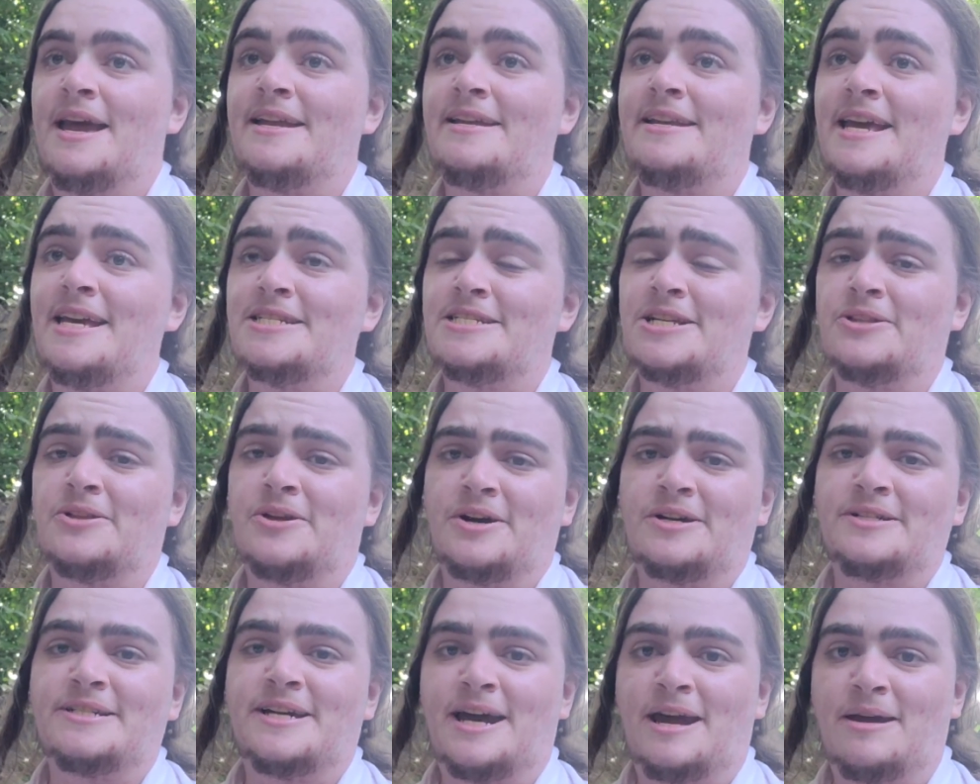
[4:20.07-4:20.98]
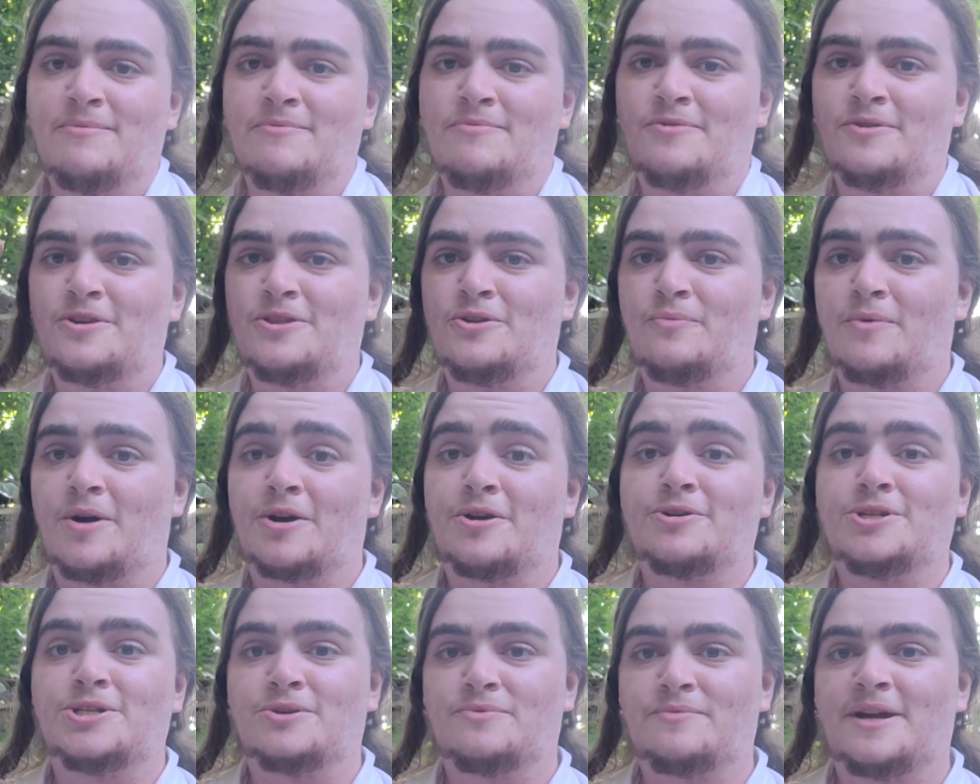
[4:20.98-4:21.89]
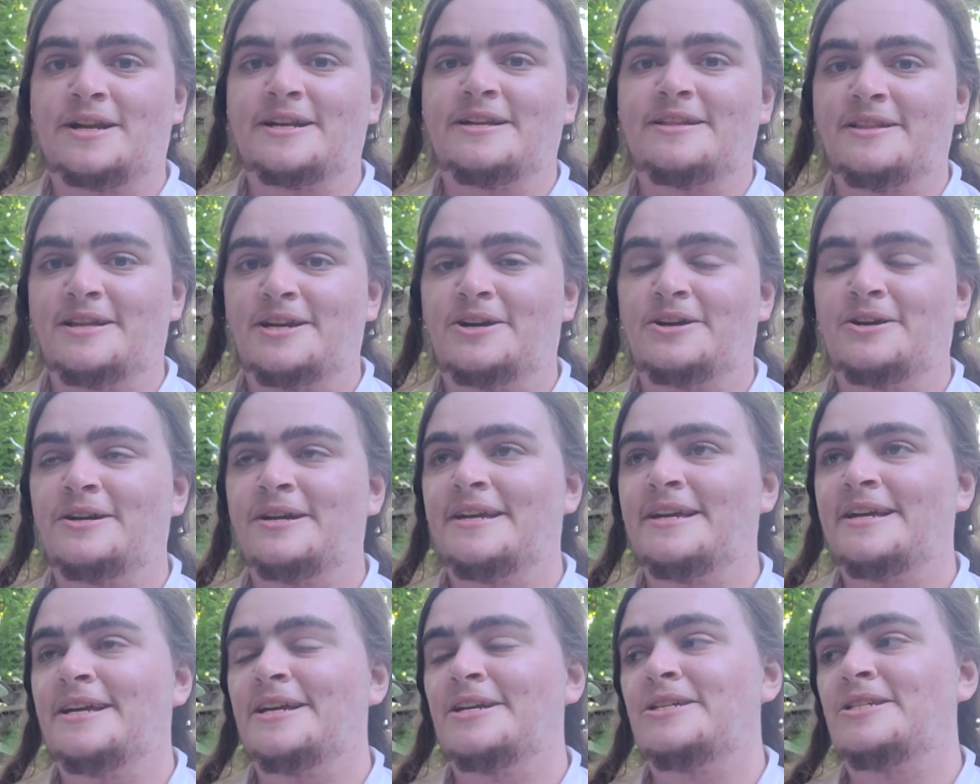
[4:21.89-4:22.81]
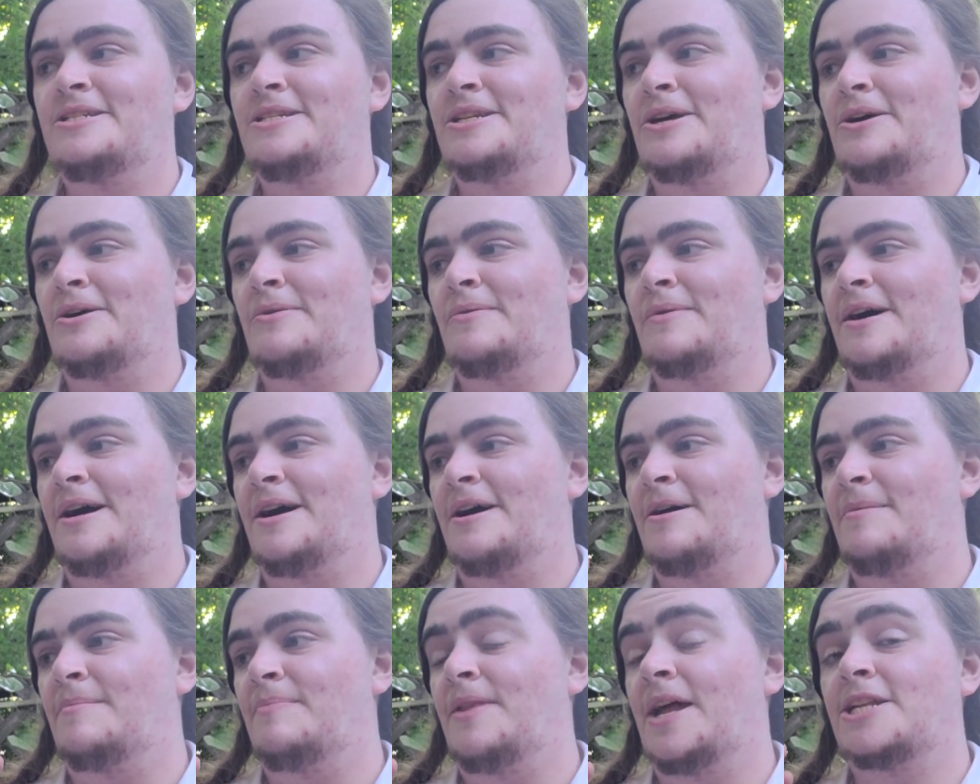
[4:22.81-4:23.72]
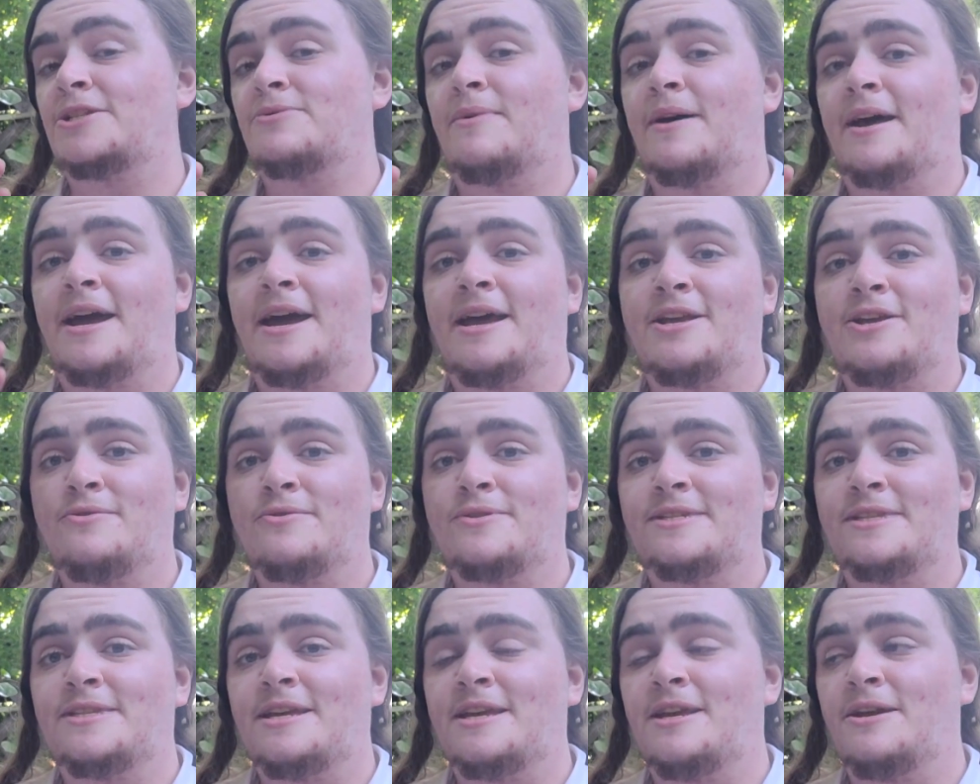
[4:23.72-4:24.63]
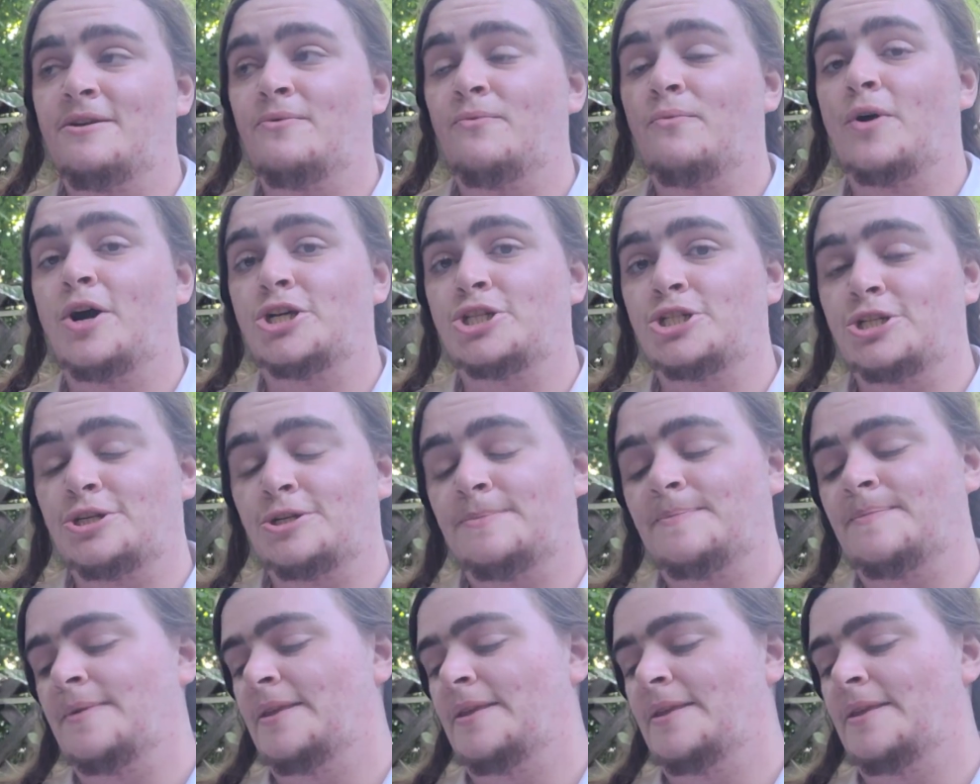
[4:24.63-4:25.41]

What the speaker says: takes a long time for the water to run clear. So that's why I use the washer,